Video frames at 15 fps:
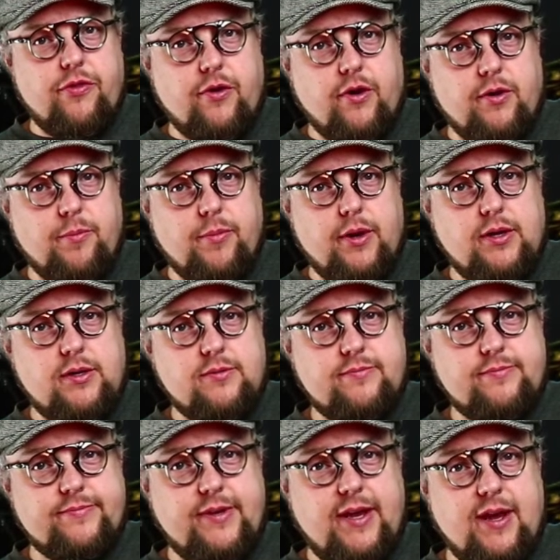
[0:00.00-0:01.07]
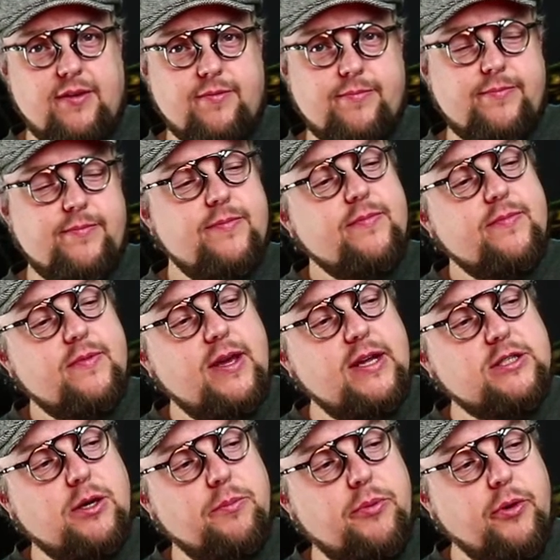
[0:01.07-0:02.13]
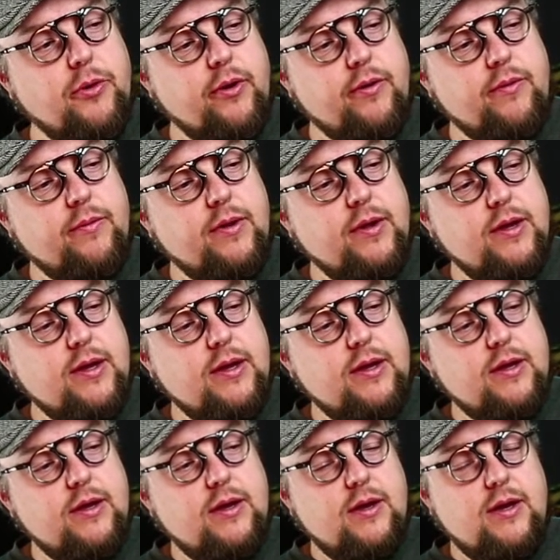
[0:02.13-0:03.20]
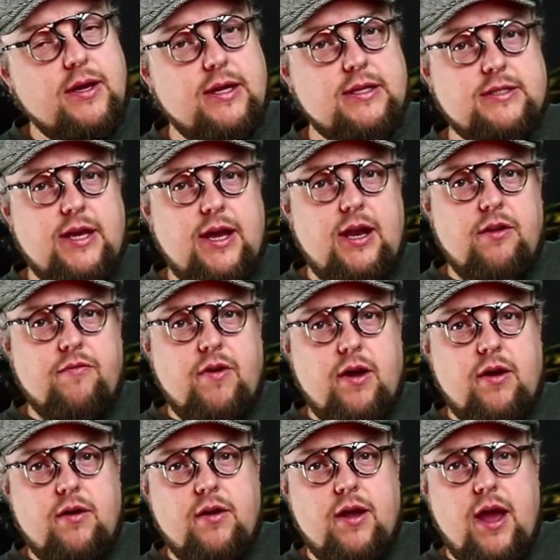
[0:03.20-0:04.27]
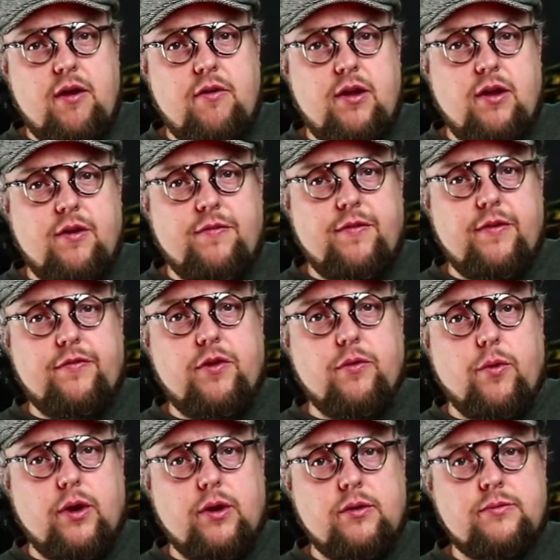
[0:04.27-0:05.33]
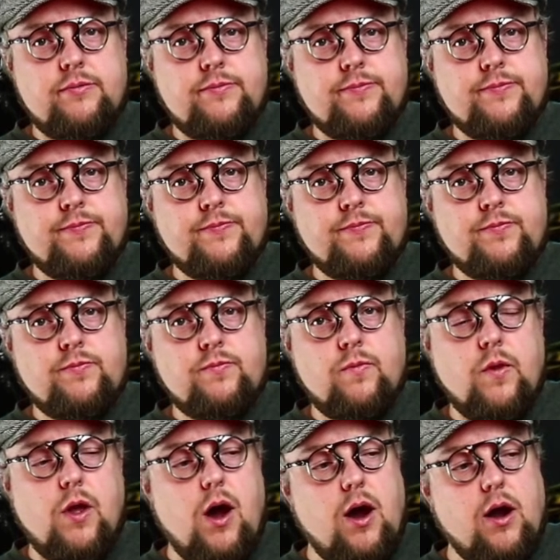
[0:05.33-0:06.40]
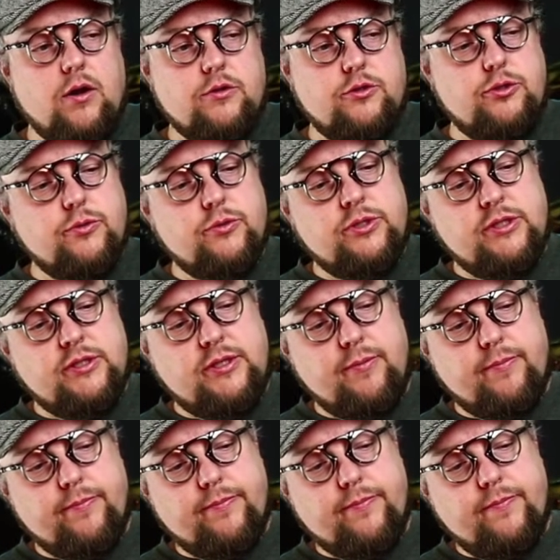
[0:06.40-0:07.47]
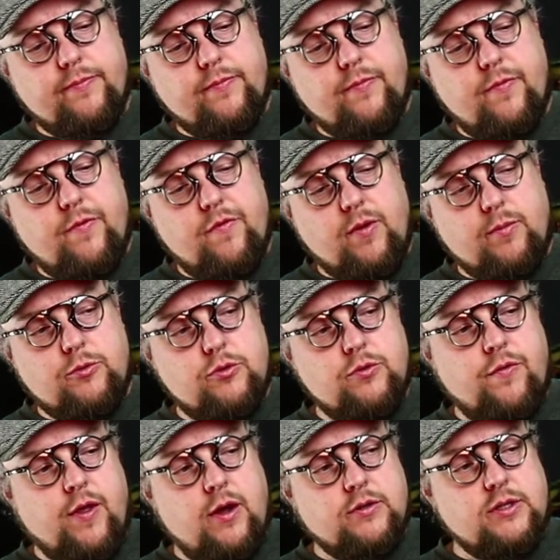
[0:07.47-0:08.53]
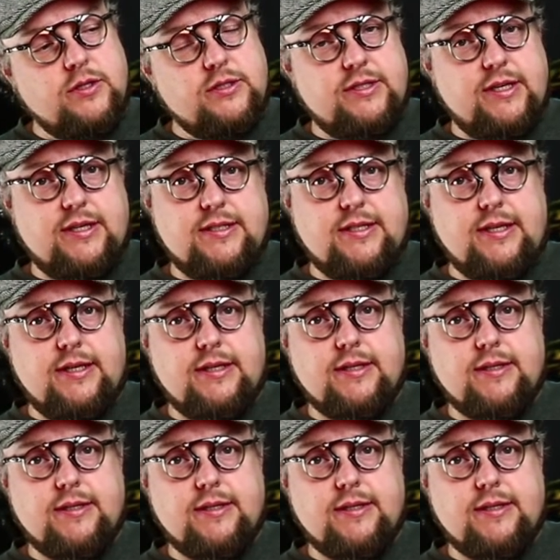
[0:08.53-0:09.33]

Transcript: thought, but yeah, it's computer. It's the Alienware Area 51 R2 system from 2016.